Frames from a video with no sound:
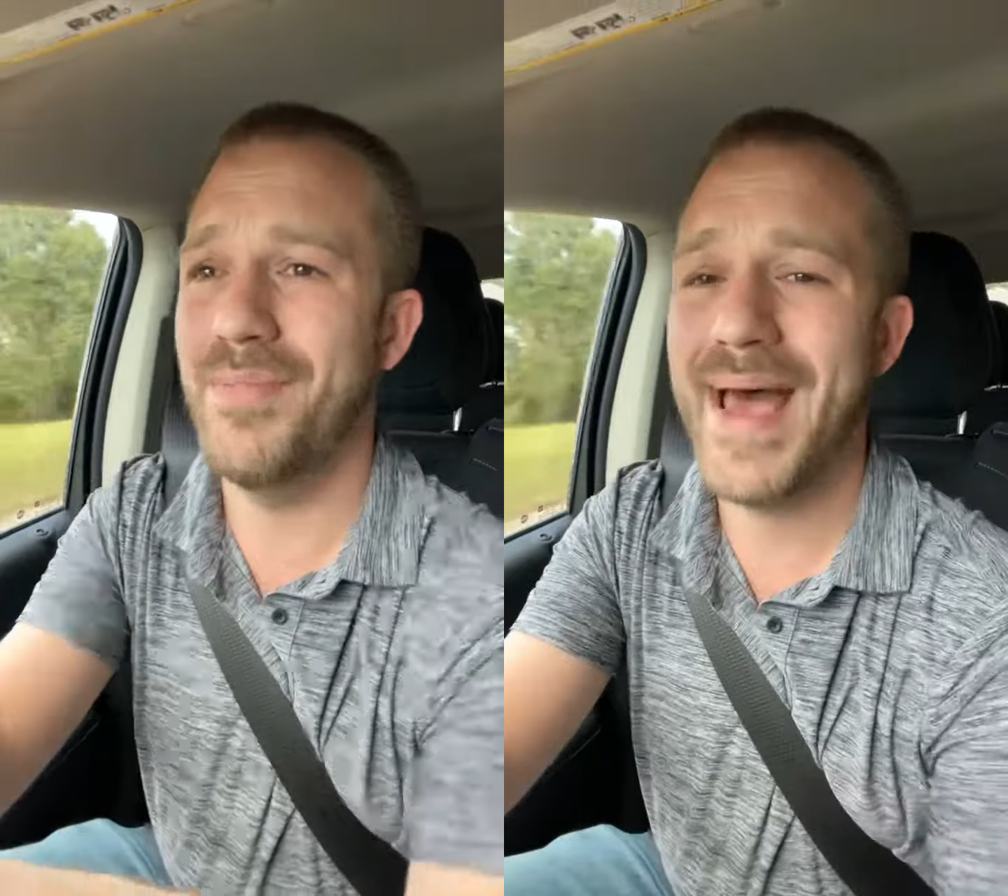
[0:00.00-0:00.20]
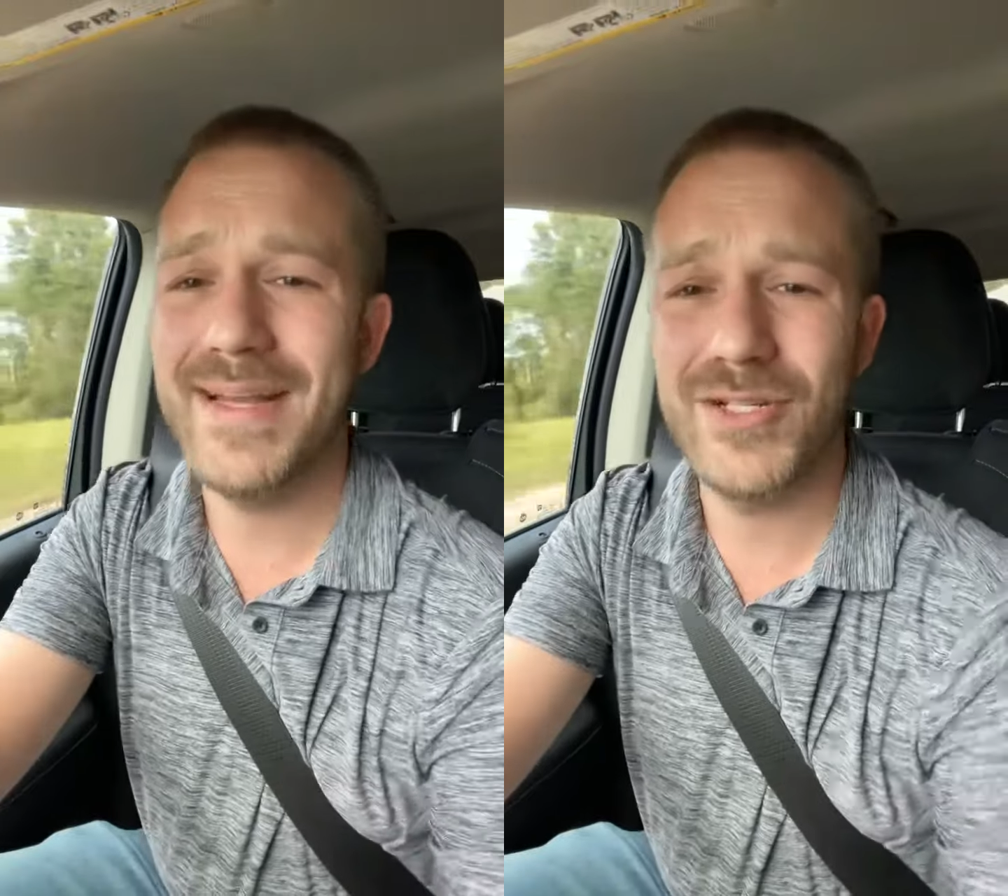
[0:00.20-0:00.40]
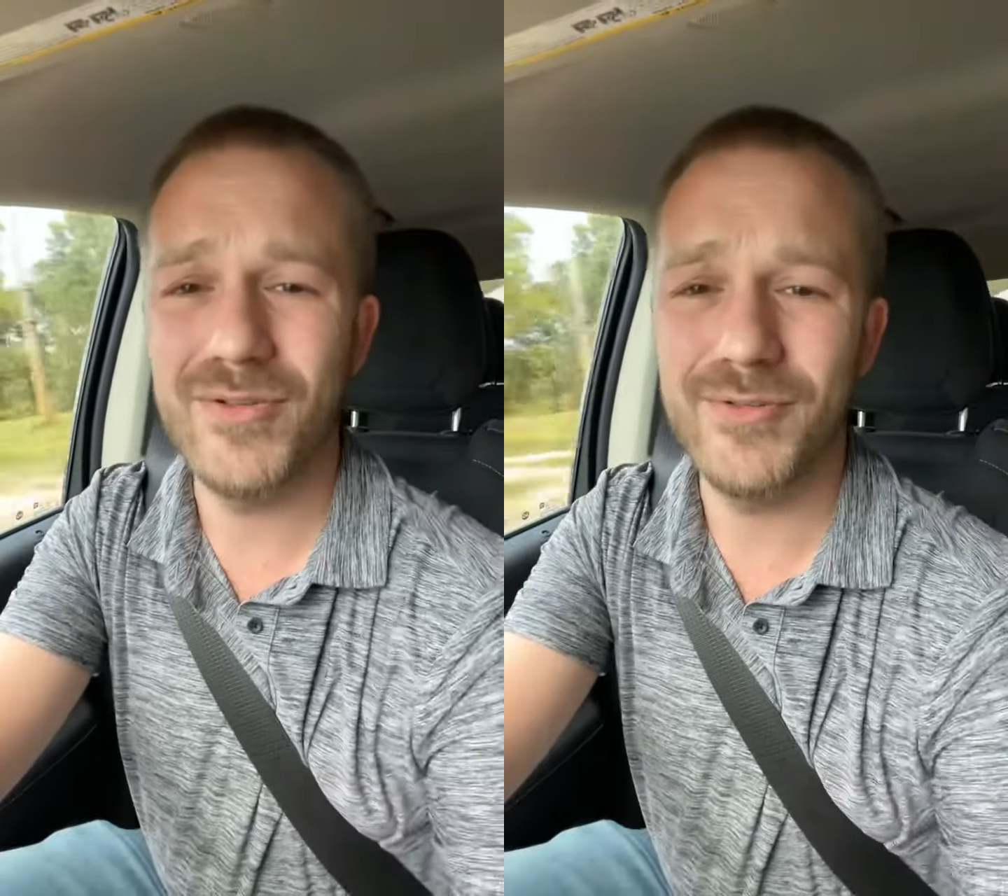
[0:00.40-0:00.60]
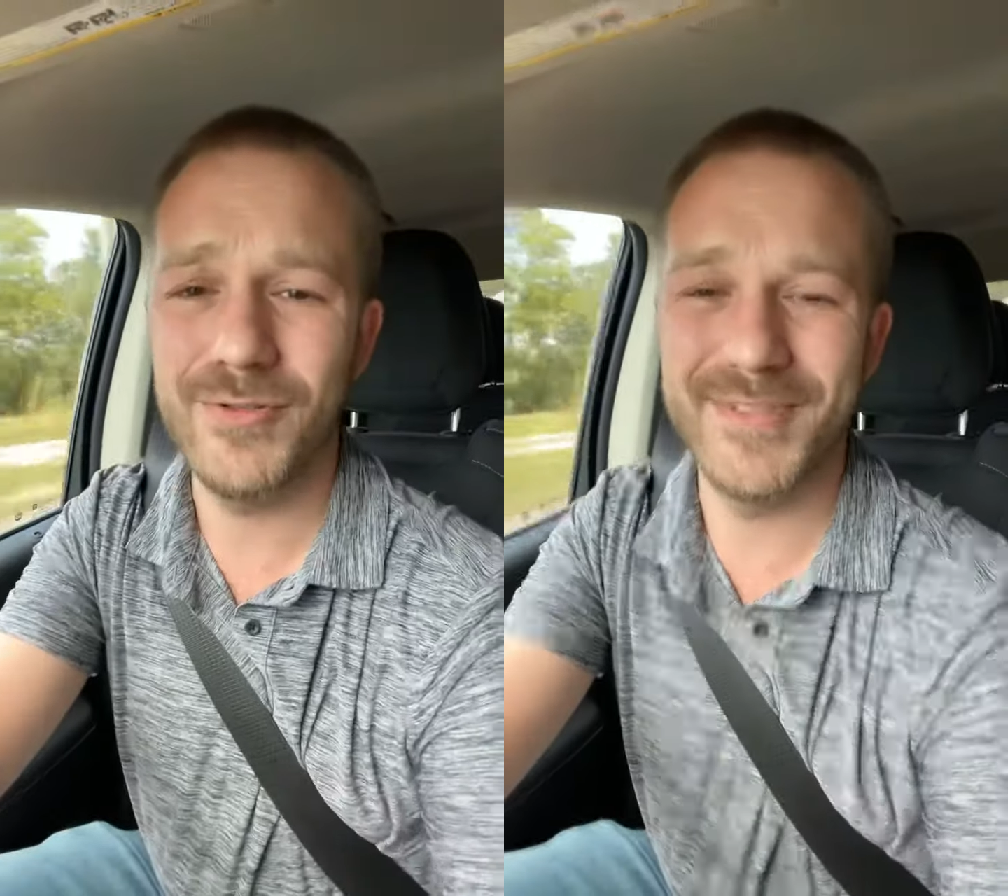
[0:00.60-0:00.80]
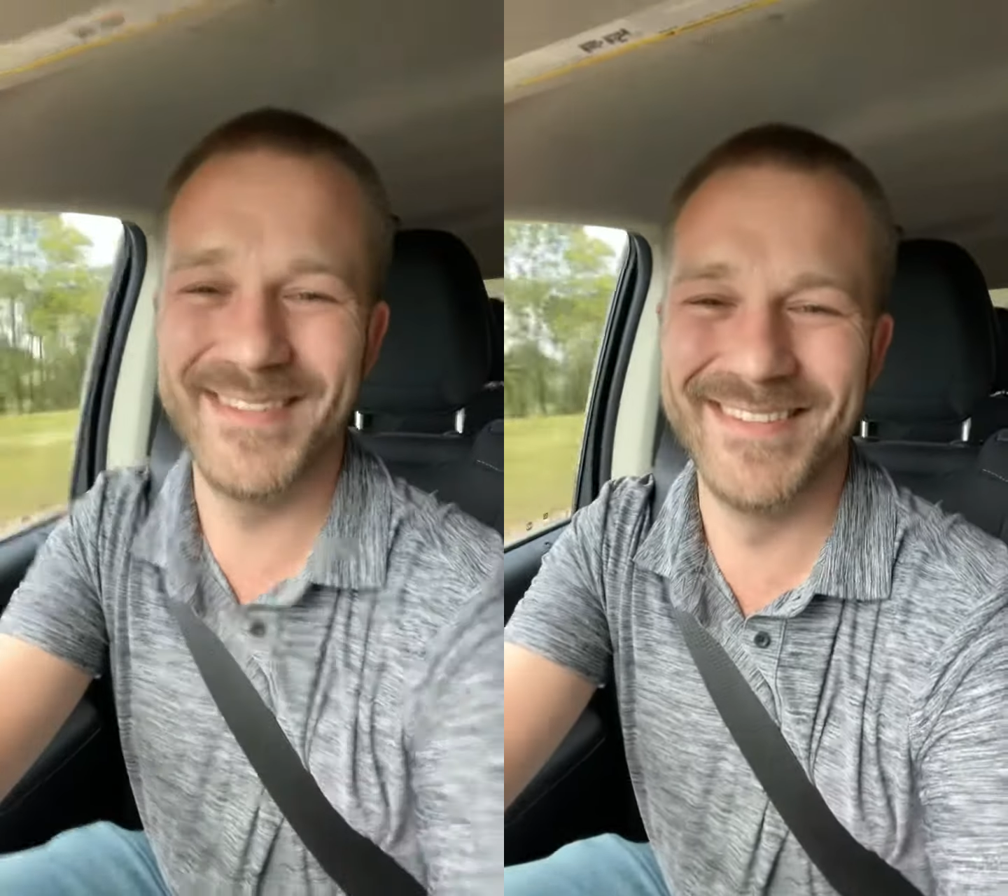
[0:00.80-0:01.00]
Bye,
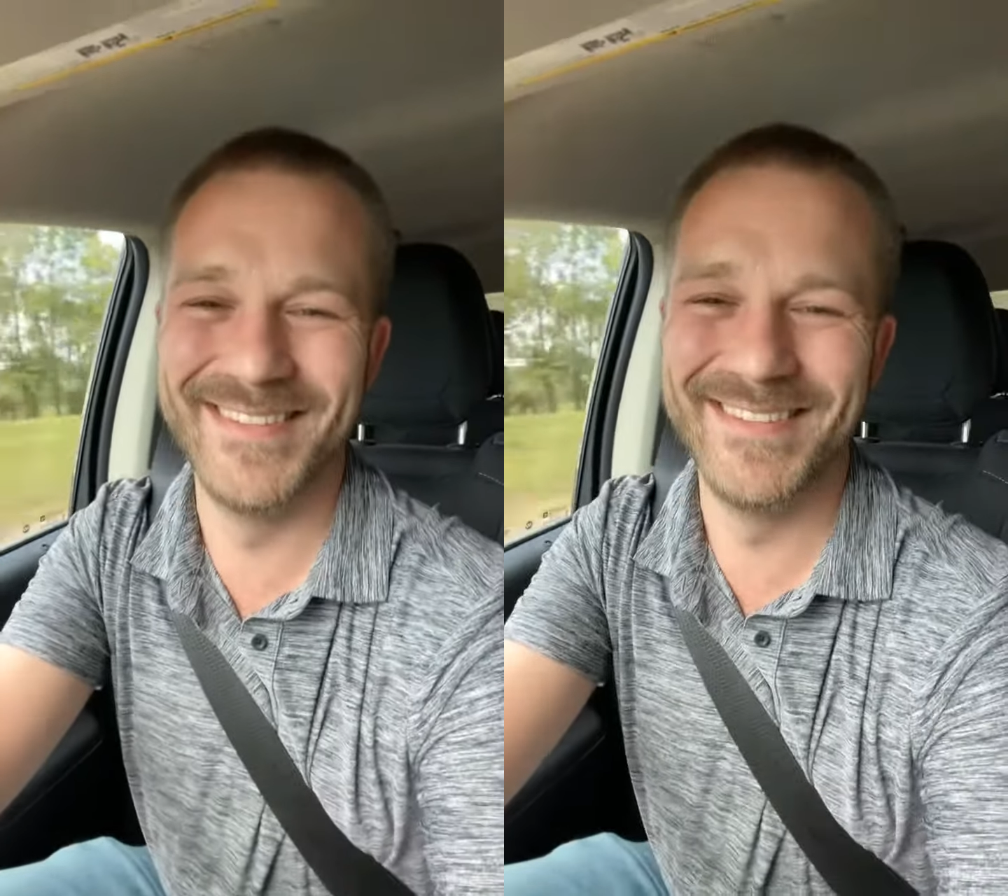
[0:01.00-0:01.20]
Shula.